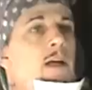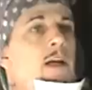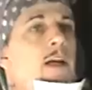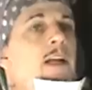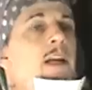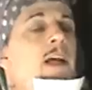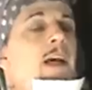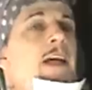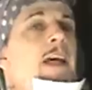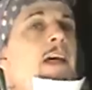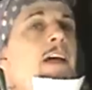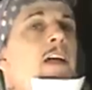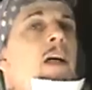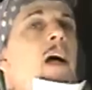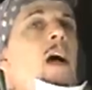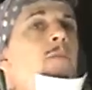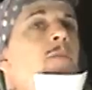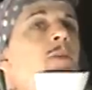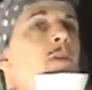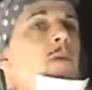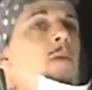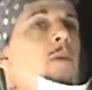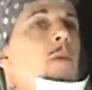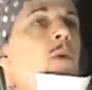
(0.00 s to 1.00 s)
and I get
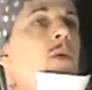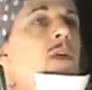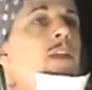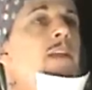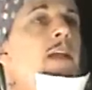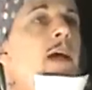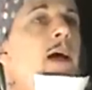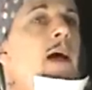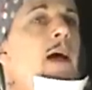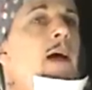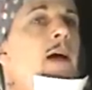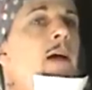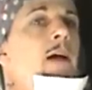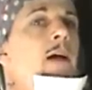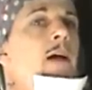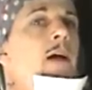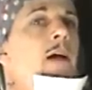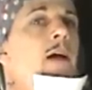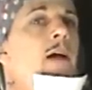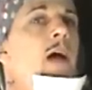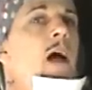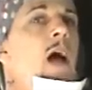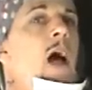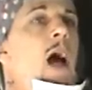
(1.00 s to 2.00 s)
comfortable with that,
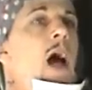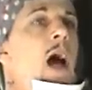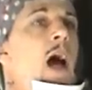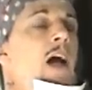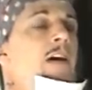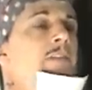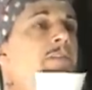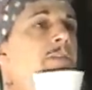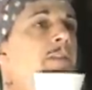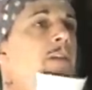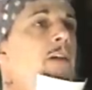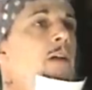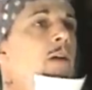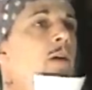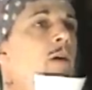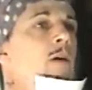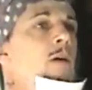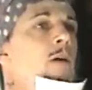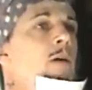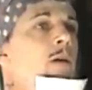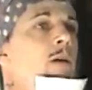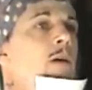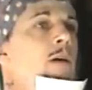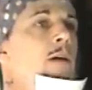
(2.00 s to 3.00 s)
I
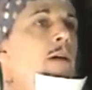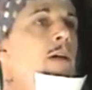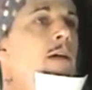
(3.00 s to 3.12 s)
feel